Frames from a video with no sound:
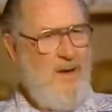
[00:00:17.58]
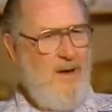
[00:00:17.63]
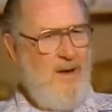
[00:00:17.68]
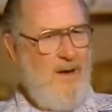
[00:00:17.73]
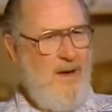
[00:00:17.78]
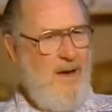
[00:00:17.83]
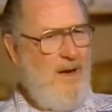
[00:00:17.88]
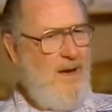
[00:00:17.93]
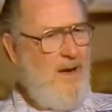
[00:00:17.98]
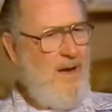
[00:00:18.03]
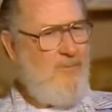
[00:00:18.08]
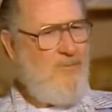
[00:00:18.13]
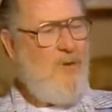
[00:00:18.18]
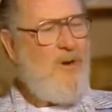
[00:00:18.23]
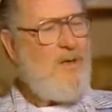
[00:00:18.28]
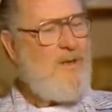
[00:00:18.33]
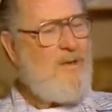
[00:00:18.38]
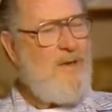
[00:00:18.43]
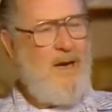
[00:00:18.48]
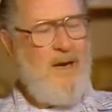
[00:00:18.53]
And
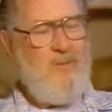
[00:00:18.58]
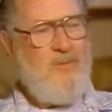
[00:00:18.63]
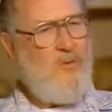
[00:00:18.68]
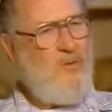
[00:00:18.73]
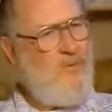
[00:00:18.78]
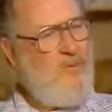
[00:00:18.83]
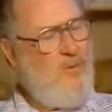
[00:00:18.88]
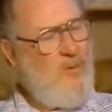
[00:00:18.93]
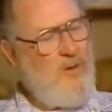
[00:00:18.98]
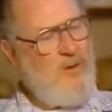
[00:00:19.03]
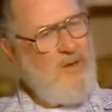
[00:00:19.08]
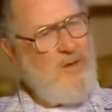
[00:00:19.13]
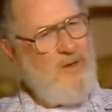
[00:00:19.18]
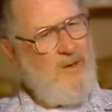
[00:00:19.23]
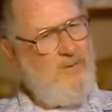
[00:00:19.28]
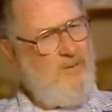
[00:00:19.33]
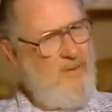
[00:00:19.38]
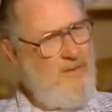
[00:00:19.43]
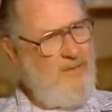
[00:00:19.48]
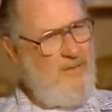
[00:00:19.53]
one time, 14
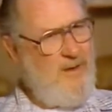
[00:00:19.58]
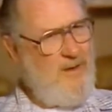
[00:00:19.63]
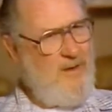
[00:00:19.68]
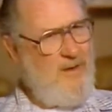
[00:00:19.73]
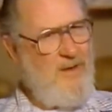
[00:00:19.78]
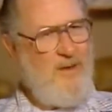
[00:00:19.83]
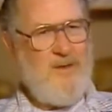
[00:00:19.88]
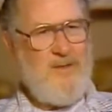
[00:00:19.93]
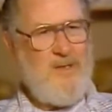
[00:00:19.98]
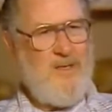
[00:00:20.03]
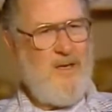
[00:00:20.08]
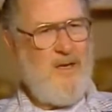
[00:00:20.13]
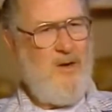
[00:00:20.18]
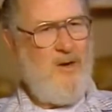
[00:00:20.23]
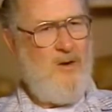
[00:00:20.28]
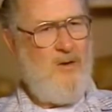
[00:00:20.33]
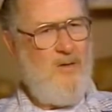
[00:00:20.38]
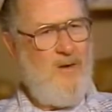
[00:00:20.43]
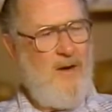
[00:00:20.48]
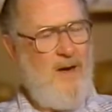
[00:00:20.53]
or 15 years
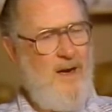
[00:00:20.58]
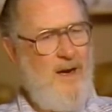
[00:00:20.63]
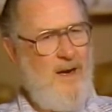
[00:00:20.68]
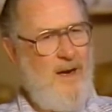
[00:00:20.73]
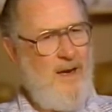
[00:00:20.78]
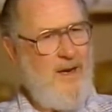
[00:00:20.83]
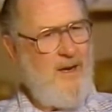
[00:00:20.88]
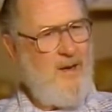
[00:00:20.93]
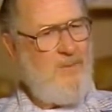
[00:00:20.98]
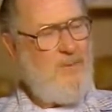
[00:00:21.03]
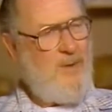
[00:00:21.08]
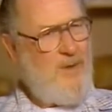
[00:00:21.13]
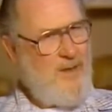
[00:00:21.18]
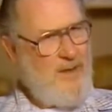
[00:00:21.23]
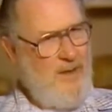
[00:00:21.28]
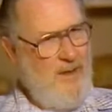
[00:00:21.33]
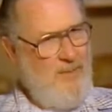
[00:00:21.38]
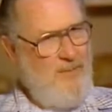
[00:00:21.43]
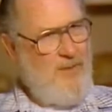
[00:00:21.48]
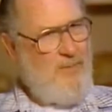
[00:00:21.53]
ago, I
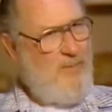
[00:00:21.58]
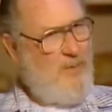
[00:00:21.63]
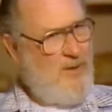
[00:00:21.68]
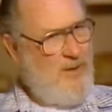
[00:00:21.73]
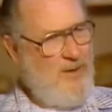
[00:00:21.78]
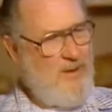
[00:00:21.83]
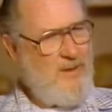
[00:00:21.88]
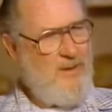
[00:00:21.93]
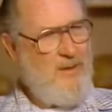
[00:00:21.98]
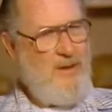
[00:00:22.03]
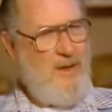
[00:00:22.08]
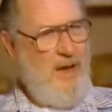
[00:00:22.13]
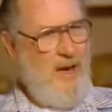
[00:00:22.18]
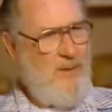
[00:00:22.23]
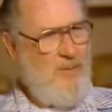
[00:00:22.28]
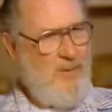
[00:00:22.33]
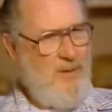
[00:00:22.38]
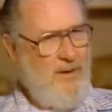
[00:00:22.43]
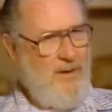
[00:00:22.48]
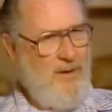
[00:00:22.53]
picked up a book in the
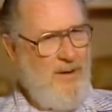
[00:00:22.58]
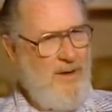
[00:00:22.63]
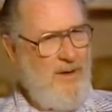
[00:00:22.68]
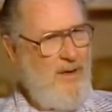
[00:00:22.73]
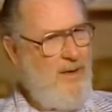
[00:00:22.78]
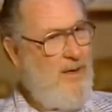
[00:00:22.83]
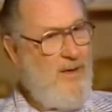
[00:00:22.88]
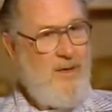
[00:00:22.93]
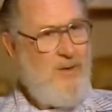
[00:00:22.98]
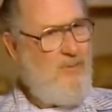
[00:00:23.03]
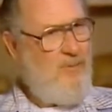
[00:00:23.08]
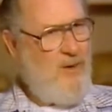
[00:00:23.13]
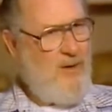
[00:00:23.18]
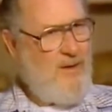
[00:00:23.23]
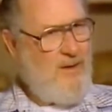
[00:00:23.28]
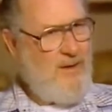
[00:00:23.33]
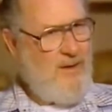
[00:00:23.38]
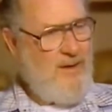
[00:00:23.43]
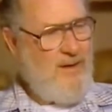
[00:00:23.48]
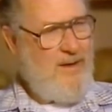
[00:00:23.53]
library
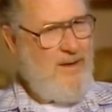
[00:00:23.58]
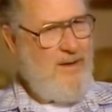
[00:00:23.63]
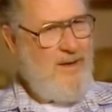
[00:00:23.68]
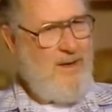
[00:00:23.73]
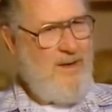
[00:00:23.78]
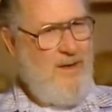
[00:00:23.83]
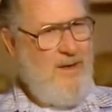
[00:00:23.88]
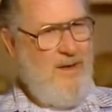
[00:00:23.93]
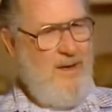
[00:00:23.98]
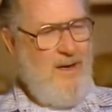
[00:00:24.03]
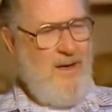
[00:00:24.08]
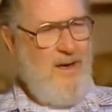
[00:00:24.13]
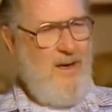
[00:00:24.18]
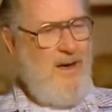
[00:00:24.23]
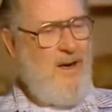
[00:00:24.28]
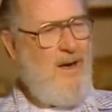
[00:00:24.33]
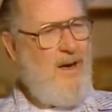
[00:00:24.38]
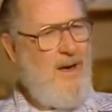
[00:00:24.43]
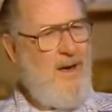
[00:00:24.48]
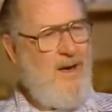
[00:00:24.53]
inadvertently
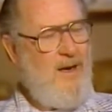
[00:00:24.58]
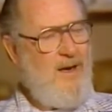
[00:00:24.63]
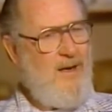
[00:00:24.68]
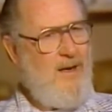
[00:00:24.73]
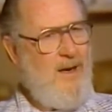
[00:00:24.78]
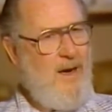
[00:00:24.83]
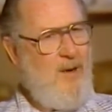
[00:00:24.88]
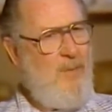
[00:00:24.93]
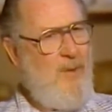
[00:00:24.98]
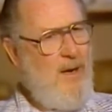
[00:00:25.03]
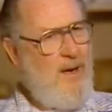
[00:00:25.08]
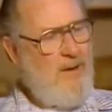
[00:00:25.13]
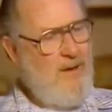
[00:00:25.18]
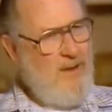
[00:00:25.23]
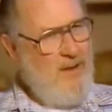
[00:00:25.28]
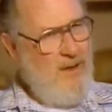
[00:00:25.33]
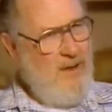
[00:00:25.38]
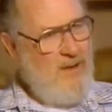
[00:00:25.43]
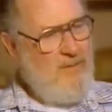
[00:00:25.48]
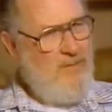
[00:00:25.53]
about a
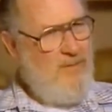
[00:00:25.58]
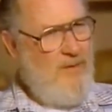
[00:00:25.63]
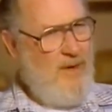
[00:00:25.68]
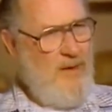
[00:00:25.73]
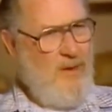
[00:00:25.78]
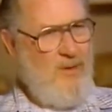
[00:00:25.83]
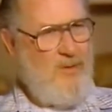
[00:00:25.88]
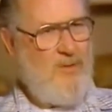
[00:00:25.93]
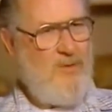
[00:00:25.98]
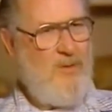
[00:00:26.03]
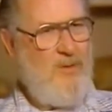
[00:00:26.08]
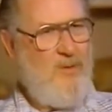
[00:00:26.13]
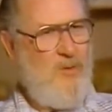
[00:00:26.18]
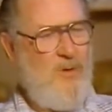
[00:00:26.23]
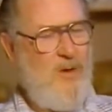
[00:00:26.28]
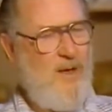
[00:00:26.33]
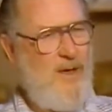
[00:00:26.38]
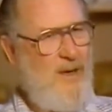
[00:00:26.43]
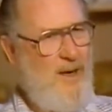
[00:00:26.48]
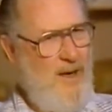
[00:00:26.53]
young fellow who
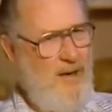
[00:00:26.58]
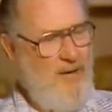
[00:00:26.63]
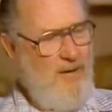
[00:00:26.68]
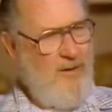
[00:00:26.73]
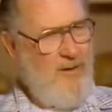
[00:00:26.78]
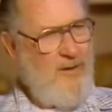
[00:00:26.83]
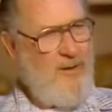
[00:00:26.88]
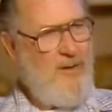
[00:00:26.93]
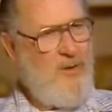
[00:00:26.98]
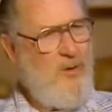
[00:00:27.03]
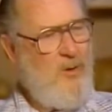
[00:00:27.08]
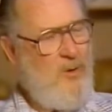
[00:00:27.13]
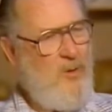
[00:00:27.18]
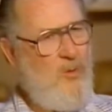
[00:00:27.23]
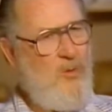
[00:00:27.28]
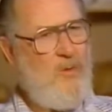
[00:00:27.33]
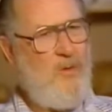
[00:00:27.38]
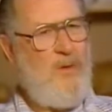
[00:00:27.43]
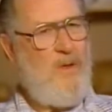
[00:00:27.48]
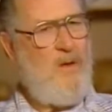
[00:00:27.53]
inherited an
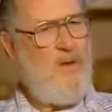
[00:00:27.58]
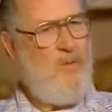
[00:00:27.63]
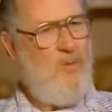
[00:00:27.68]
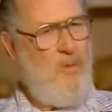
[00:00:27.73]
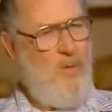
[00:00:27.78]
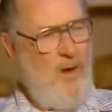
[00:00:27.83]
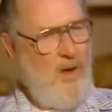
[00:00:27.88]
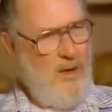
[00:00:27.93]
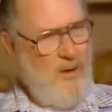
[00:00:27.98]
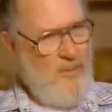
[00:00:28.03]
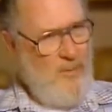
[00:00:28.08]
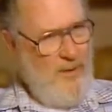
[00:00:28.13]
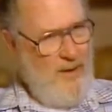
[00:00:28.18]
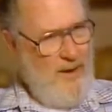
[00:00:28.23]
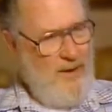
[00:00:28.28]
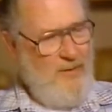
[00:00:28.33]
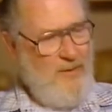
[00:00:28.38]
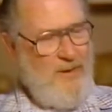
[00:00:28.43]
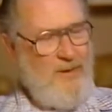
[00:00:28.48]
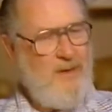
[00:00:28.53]
old
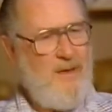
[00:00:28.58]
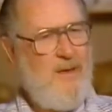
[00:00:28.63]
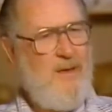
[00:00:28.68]
water-powered